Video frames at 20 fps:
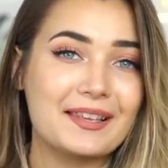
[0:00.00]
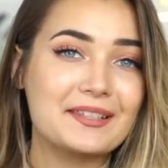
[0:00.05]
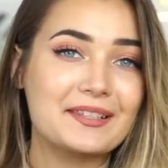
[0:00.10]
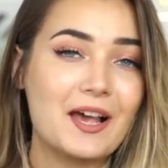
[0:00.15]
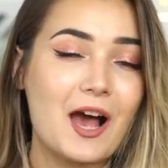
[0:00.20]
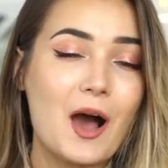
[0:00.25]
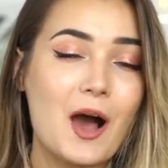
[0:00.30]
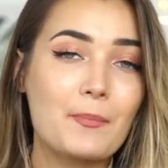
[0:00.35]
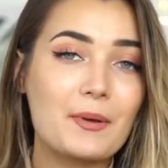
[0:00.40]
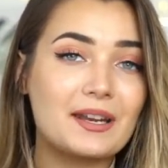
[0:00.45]

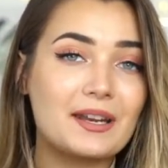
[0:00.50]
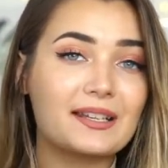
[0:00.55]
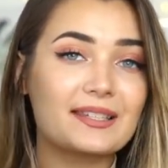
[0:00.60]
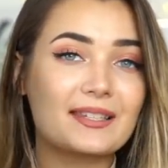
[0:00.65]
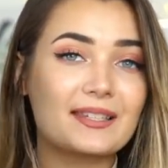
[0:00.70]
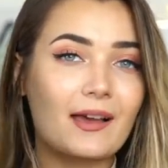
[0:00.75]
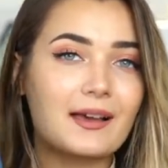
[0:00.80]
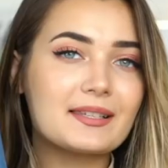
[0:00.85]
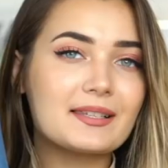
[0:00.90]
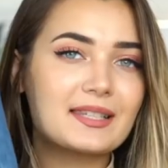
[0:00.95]
these up in a
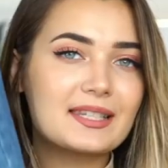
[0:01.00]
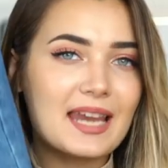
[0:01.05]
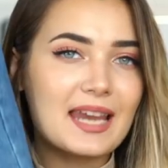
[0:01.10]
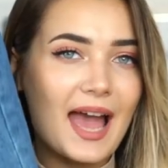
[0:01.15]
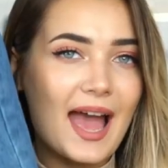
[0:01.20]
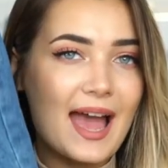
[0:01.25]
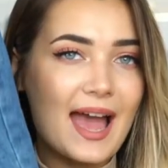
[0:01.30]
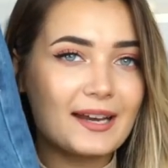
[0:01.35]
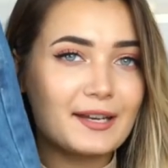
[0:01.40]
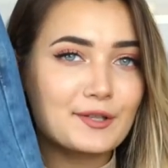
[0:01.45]
size
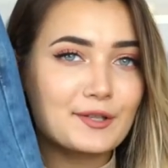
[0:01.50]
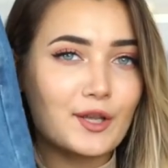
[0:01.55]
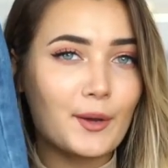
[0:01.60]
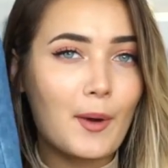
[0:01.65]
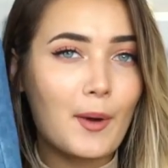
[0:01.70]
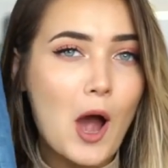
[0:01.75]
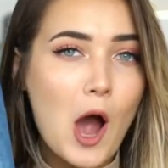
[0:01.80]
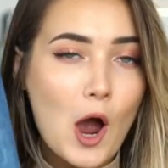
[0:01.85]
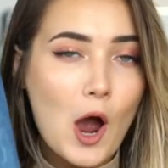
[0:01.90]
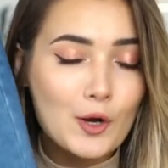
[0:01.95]
10 so
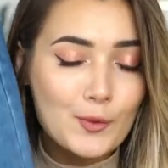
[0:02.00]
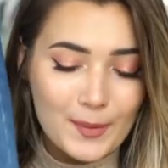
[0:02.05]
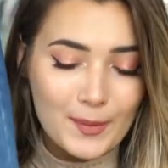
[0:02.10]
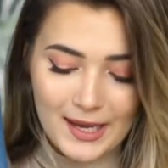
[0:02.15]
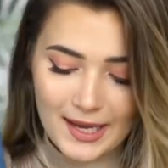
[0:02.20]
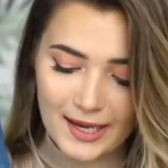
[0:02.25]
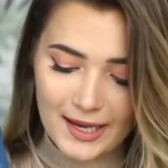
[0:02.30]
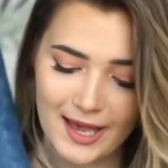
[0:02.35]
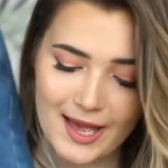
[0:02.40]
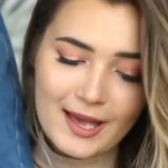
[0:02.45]
I'm
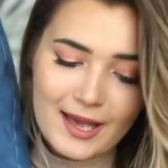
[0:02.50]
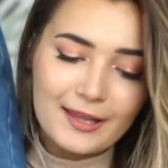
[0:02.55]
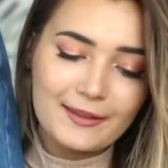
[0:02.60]
hoping